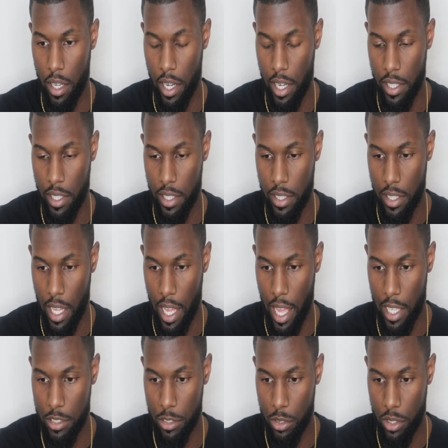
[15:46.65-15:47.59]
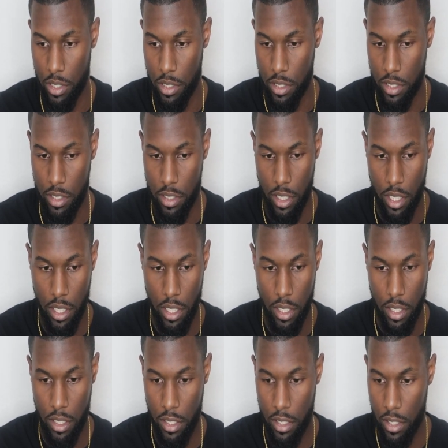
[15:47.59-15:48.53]
And as you can
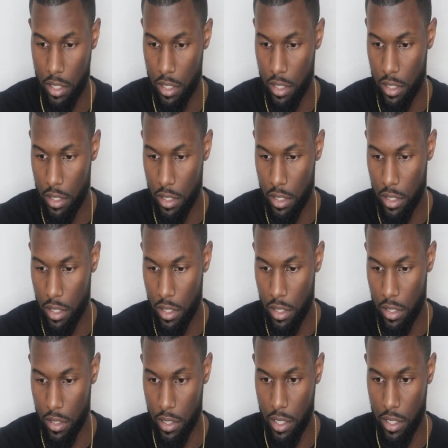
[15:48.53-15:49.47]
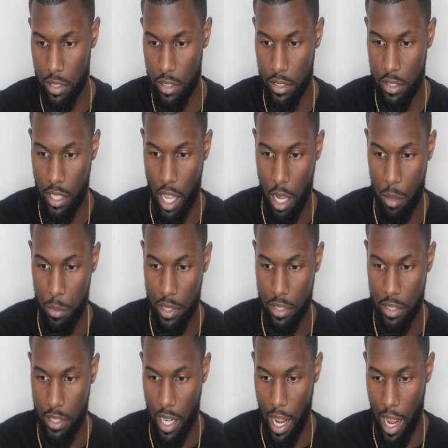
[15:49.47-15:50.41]
see, this is how
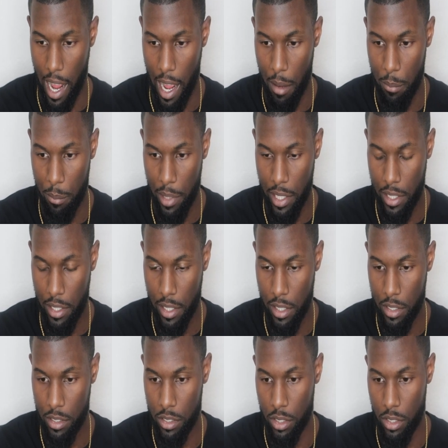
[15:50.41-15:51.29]
much I'm making.